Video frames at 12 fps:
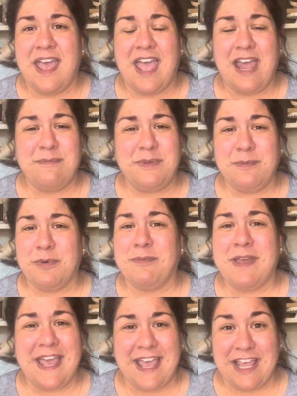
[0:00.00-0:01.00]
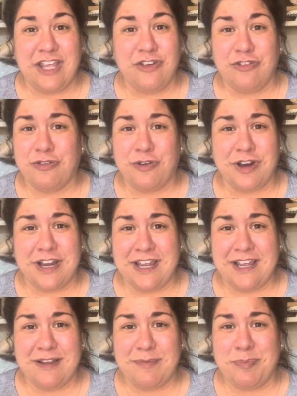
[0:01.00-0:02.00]
And people may hate you for
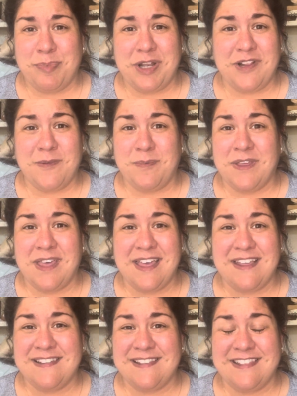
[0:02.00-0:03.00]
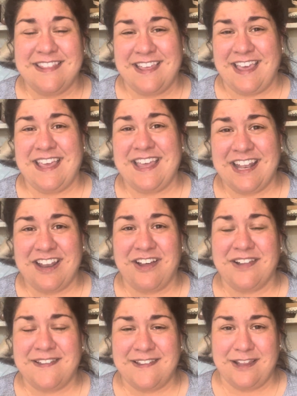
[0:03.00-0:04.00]
it, but it's because they cannot
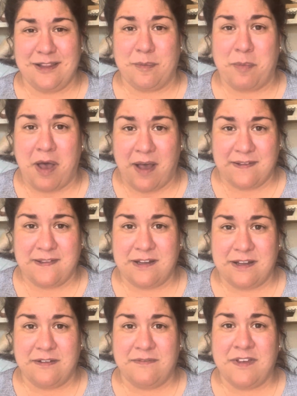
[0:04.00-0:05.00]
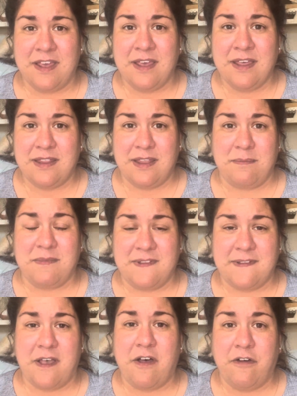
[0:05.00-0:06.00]
see the positive
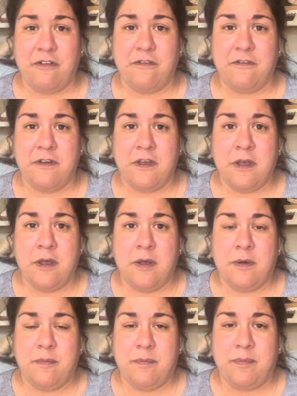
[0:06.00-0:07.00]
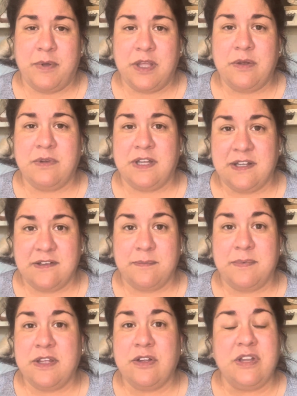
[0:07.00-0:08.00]
themselves. But you need
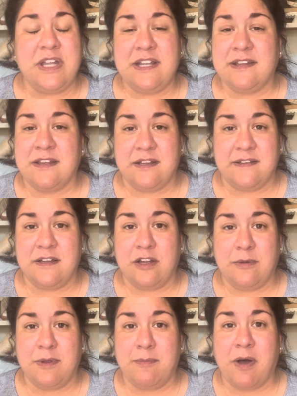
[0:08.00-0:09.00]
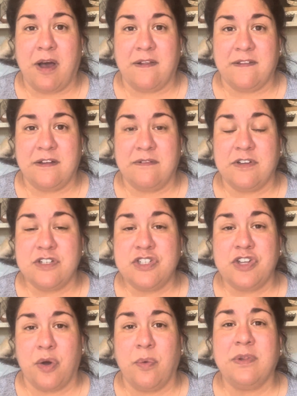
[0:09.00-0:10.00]
to continue to be positive, and
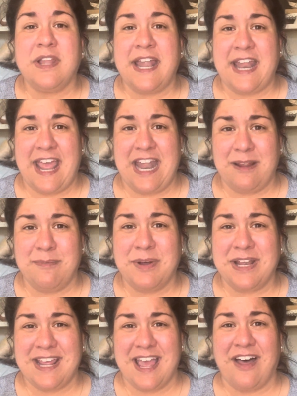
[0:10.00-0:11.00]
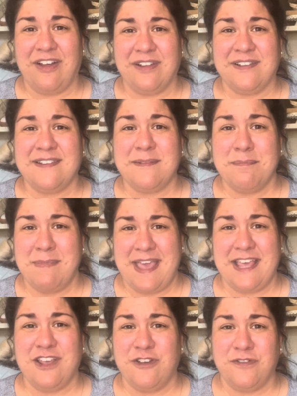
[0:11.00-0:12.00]
don't let anybody else
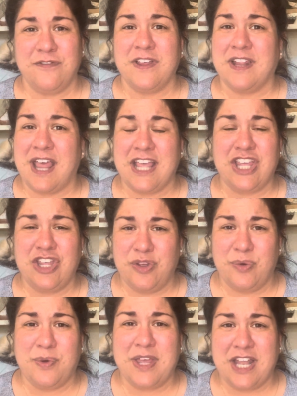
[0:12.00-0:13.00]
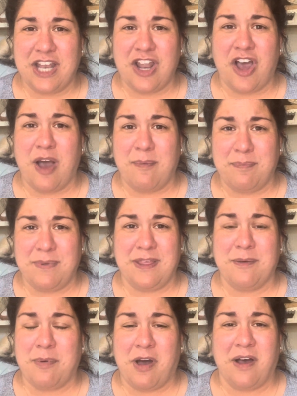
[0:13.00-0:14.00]
make you feel like you cannot be
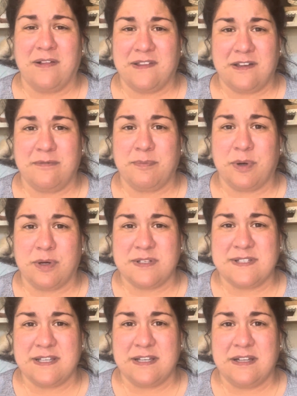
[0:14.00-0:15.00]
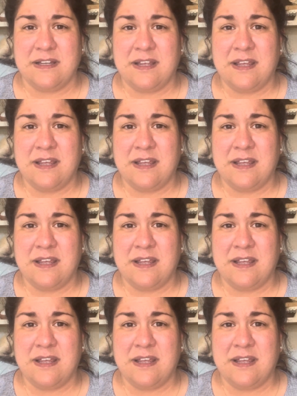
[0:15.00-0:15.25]
a positive person.